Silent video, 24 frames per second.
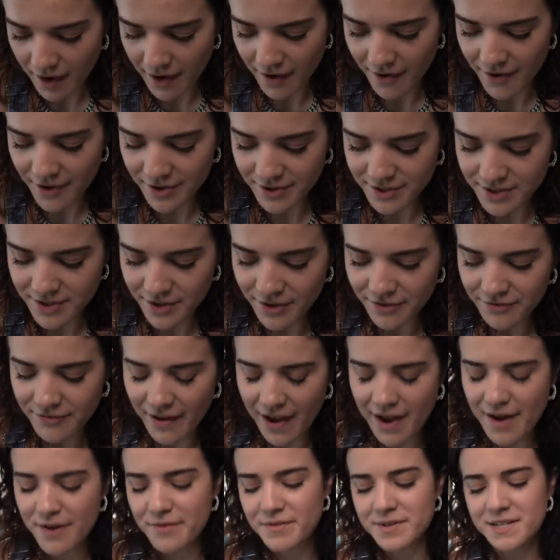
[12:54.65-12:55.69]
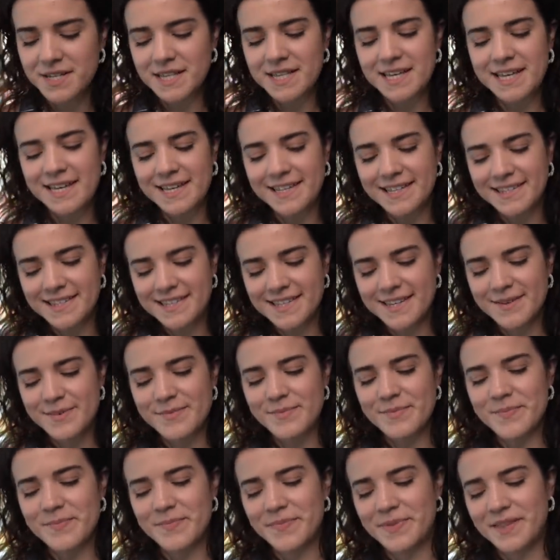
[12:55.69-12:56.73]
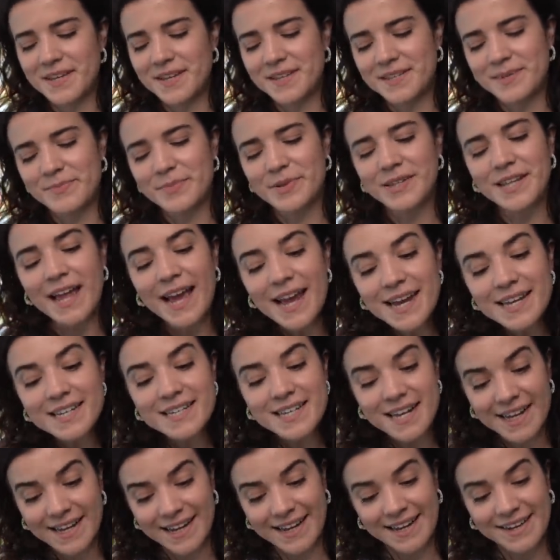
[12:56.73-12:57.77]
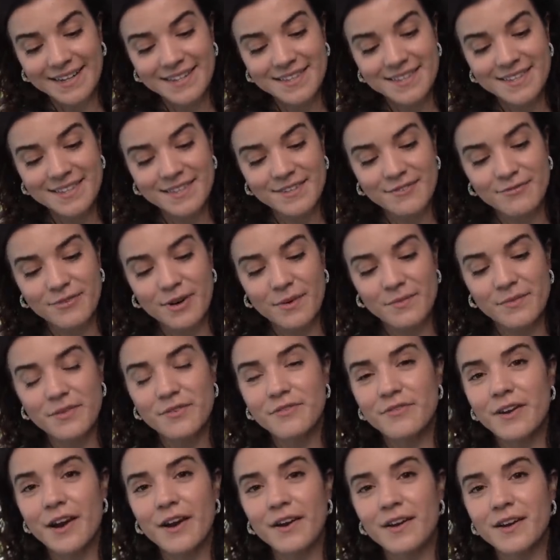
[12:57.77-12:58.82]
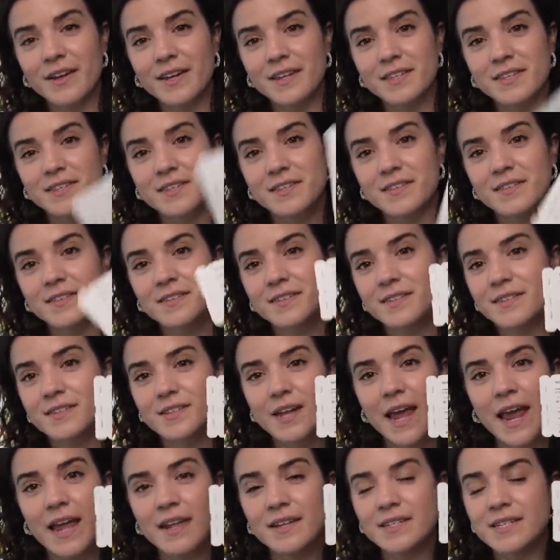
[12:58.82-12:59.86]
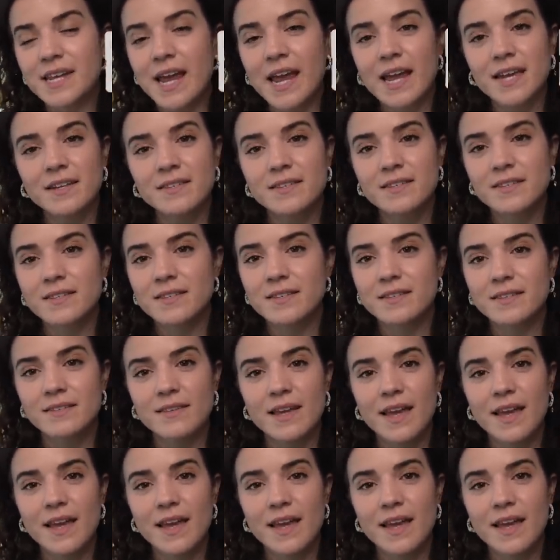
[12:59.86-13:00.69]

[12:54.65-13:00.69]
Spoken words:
I also found these plane tickets from the various dance